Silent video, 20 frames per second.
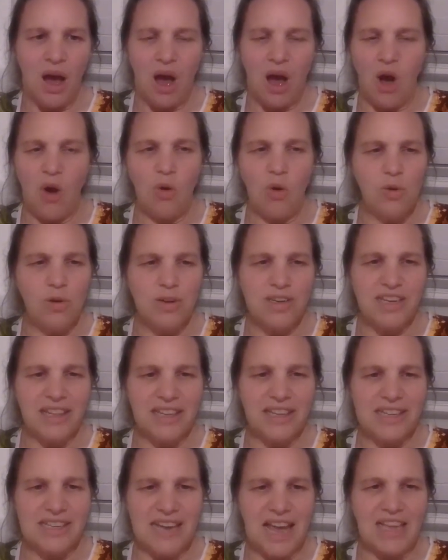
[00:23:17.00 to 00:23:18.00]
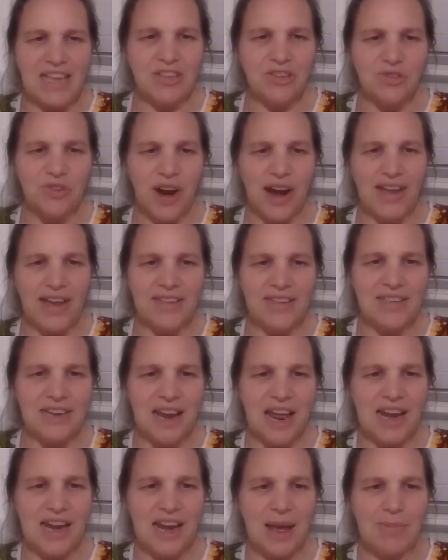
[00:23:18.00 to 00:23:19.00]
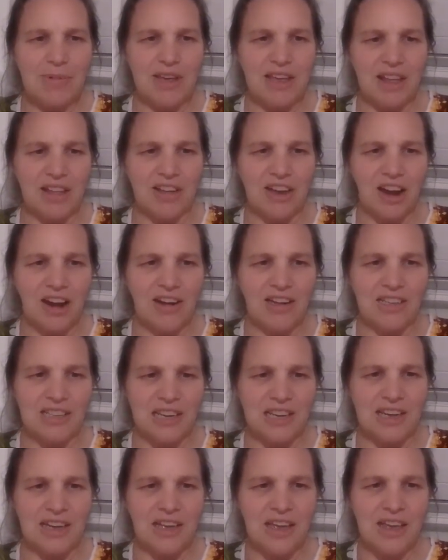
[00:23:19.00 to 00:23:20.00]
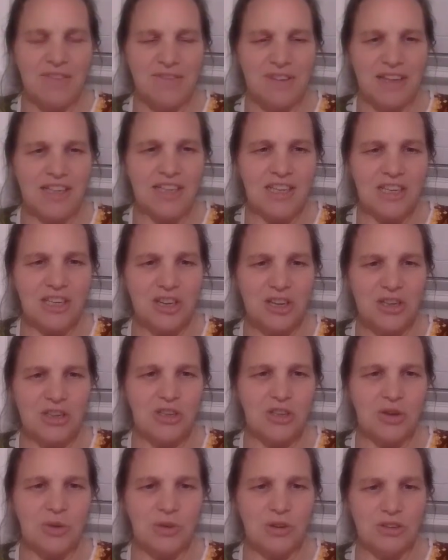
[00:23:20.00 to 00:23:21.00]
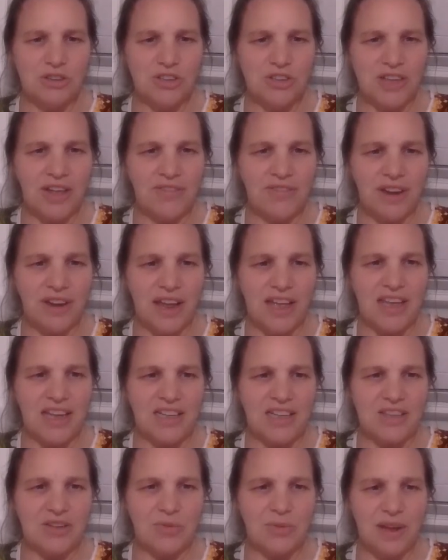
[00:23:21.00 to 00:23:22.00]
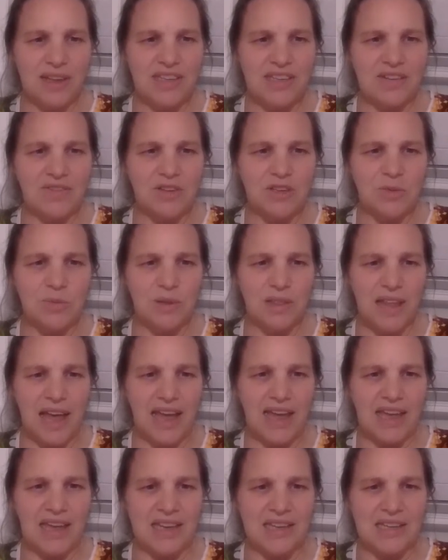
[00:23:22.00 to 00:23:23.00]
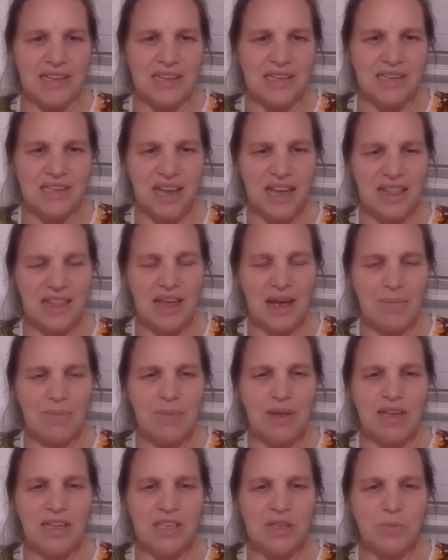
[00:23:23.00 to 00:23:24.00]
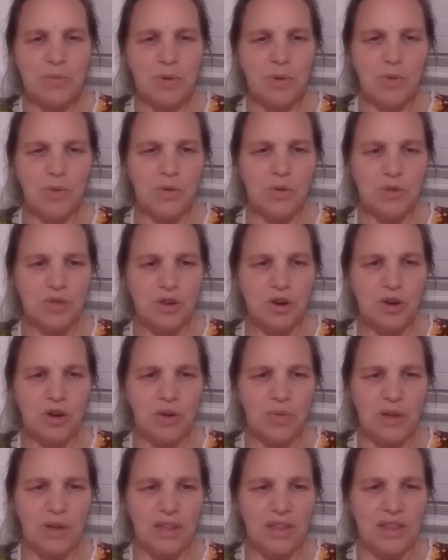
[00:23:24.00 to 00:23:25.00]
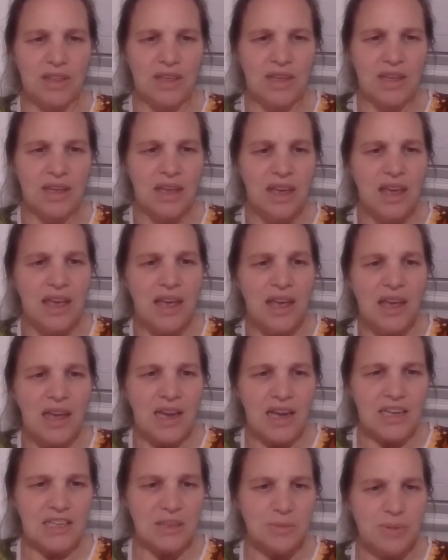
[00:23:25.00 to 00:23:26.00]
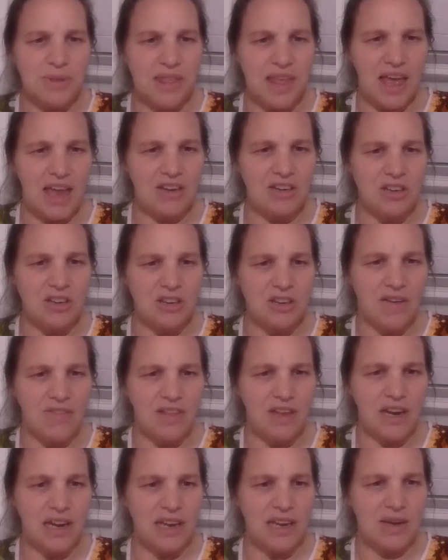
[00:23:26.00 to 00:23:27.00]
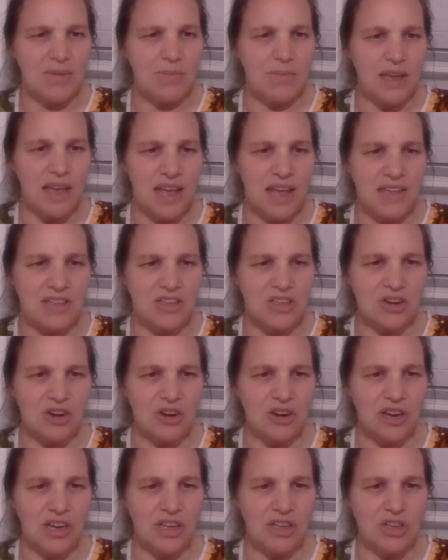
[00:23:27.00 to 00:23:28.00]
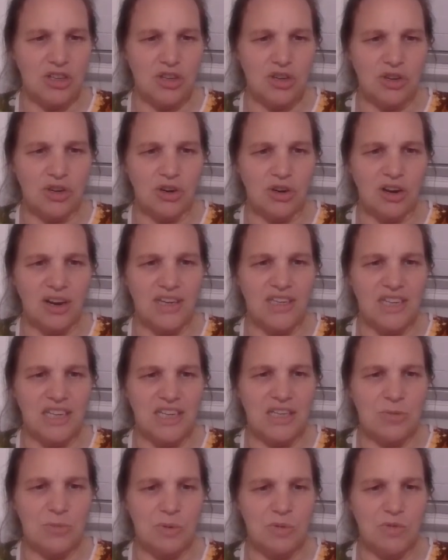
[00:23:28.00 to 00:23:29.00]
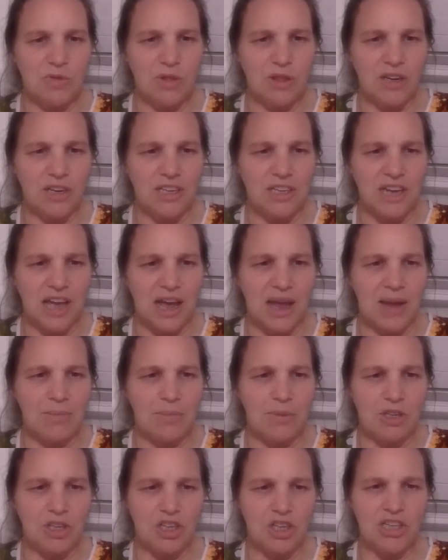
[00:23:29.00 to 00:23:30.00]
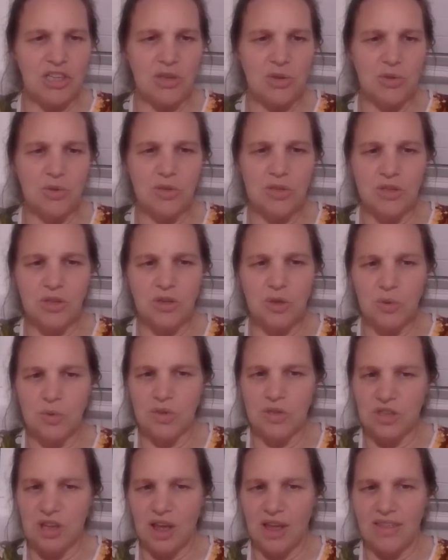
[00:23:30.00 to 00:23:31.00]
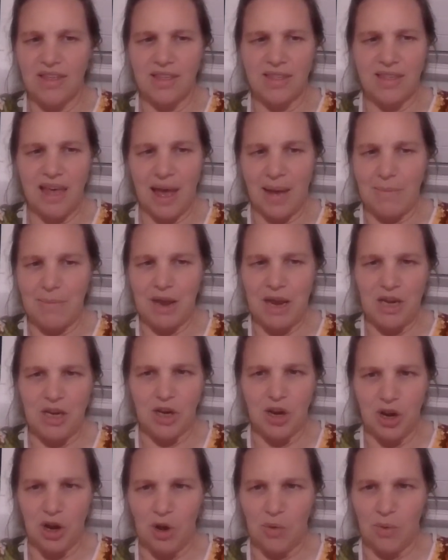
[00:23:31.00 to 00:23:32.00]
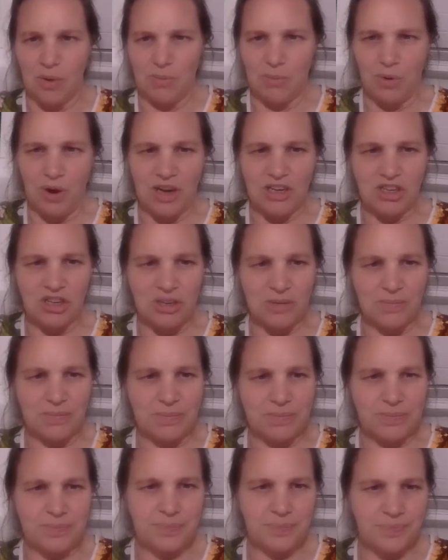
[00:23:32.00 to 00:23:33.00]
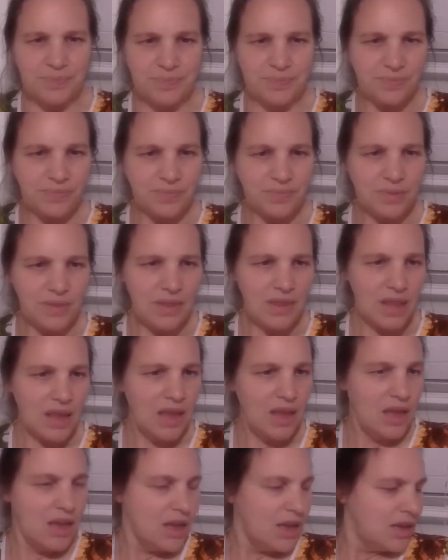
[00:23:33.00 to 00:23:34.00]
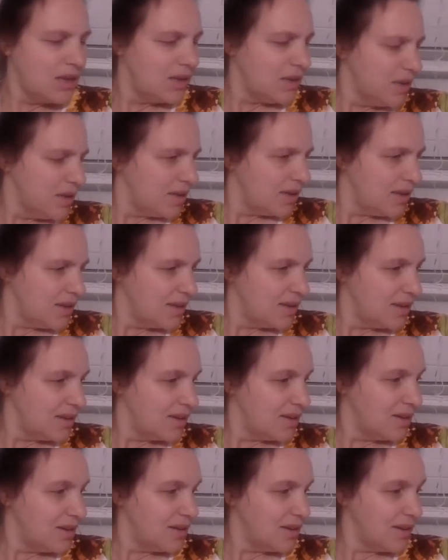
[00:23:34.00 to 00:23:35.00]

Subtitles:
Oh, till it tastes right, said Aunt Abigail carelessly. Fix it to suit yourself, and I guess the rest of us will like it. Take that big spoon to stir it with. Elizabeth Ann took off the lid and began stirring in sugar, a teaspoonful at a time, but she soon saw that made no impression. I buy all sorts of stuff at my store.